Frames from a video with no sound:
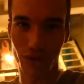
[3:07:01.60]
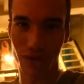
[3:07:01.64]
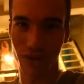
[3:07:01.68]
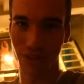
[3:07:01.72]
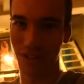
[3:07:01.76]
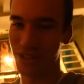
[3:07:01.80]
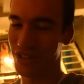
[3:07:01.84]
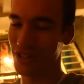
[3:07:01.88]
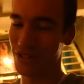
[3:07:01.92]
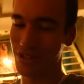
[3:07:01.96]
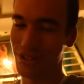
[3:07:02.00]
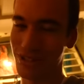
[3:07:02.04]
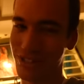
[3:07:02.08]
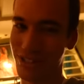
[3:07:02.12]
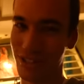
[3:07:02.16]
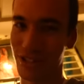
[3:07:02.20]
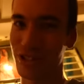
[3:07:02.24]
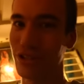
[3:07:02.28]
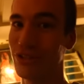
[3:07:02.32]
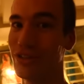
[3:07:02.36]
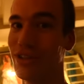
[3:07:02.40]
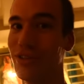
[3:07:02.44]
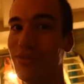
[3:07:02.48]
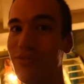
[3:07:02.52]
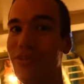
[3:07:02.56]
than those
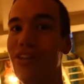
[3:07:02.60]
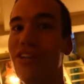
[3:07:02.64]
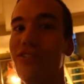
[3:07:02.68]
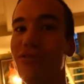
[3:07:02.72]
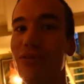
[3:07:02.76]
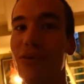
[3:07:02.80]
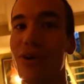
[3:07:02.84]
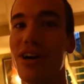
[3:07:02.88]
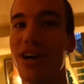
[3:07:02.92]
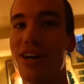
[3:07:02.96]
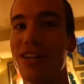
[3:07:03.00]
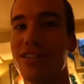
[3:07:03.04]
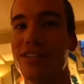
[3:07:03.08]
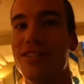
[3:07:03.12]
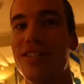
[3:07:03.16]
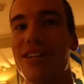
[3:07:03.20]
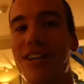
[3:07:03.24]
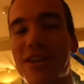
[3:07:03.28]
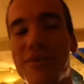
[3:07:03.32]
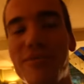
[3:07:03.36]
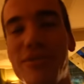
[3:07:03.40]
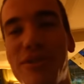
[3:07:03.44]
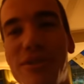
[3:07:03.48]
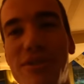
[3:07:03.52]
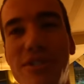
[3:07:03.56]
descriptive words that
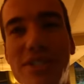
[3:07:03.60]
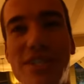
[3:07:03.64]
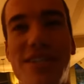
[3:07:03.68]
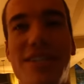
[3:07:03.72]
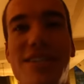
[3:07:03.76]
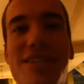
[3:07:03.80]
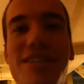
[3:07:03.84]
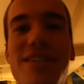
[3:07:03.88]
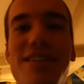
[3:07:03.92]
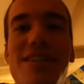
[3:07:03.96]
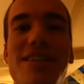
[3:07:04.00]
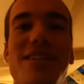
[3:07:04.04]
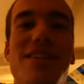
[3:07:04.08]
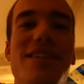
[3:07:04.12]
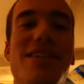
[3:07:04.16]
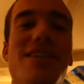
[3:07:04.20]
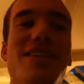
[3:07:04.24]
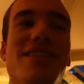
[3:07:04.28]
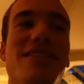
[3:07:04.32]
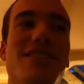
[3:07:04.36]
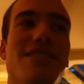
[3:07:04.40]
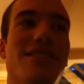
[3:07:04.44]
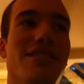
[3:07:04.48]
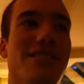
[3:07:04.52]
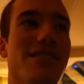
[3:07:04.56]
I'm using.
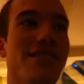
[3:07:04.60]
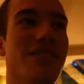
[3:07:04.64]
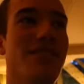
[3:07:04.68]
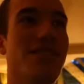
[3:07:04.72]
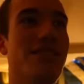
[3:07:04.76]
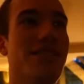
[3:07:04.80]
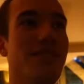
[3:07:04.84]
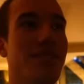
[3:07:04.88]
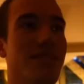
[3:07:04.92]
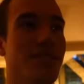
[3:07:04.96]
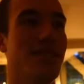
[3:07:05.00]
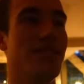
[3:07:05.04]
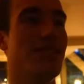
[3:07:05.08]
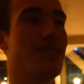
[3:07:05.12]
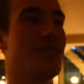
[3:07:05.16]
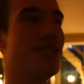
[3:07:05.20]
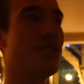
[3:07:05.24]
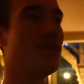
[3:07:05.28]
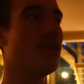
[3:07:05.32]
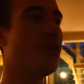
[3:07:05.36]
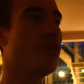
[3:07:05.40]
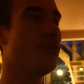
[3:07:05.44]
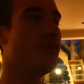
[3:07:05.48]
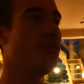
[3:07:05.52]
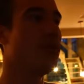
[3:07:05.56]
It's a
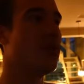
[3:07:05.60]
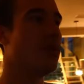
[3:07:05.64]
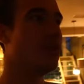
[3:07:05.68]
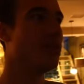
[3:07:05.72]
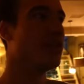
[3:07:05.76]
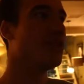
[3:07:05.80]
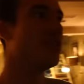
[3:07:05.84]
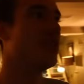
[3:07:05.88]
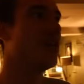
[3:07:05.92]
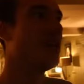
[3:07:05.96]
lot more than